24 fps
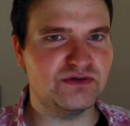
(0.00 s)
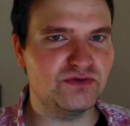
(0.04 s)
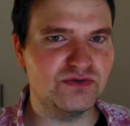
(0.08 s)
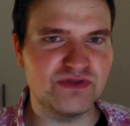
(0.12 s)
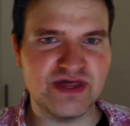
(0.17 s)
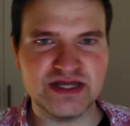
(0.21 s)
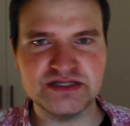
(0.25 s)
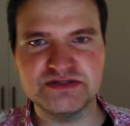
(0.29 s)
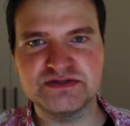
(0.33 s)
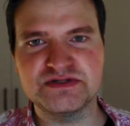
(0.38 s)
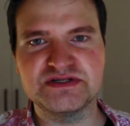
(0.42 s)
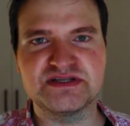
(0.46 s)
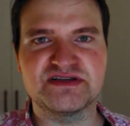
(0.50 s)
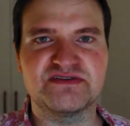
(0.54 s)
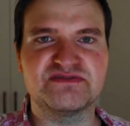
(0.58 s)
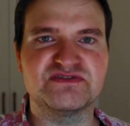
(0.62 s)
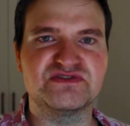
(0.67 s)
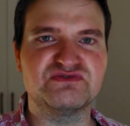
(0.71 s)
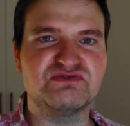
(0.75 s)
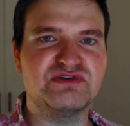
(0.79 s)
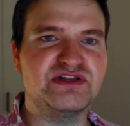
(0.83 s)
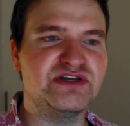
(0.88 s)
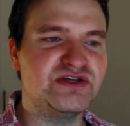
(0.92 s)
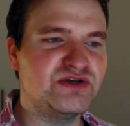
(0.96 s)
all that sort of stuff
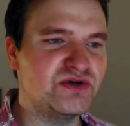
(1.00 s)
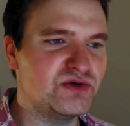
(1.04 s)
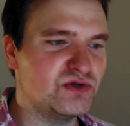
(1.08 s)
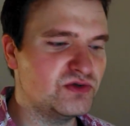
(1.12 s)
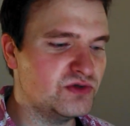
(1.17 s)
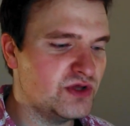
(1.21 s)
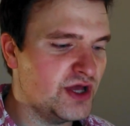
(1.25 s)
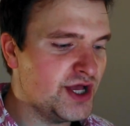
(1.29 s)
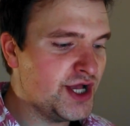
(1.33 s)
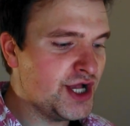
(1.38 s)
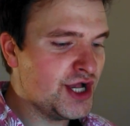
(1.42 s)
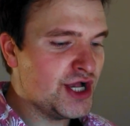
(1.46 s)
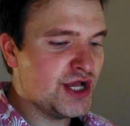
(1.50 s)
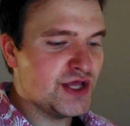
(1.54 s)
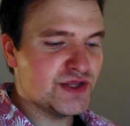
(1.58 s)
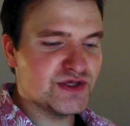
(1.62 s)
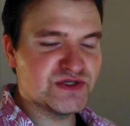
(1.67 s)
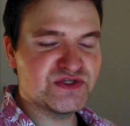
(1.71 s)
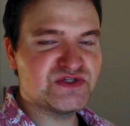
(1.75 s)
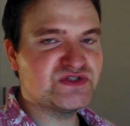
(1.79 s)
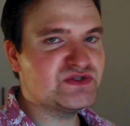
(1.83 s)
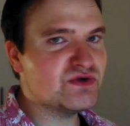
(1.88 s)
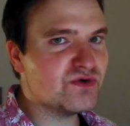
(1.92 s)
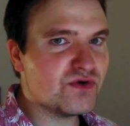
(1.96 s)
is really cool.
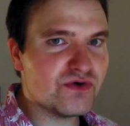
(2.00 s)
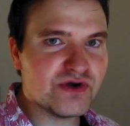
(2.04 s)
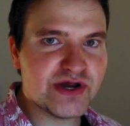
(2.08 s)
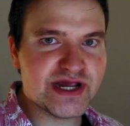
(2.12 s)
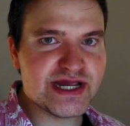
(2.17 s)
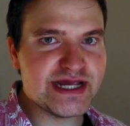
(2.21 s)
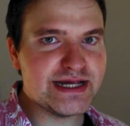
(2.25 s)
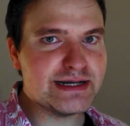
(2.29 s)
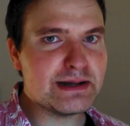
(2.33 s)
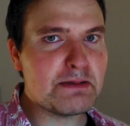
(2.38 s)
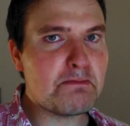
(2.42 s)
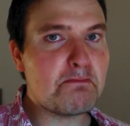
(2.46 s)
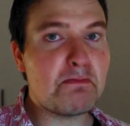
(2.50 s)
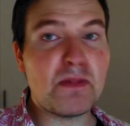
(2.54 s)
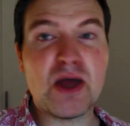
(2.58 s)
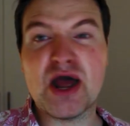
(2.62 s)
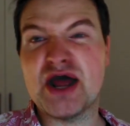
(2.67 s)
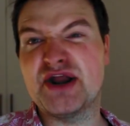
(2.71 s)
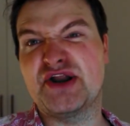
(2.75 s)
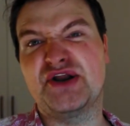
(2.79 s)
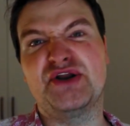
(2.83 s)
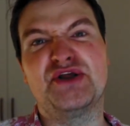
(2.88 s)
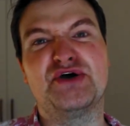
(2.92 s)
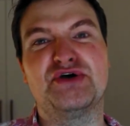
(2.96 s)
The story,
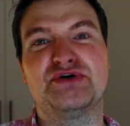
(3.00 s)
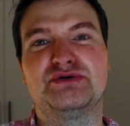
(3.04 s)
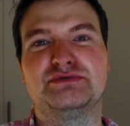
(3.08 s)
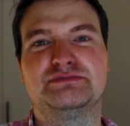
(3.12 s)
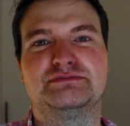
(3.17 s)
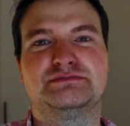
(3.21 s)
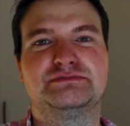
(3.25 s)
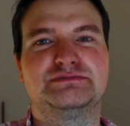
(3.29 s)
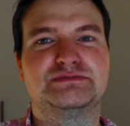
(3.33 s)
I don't know.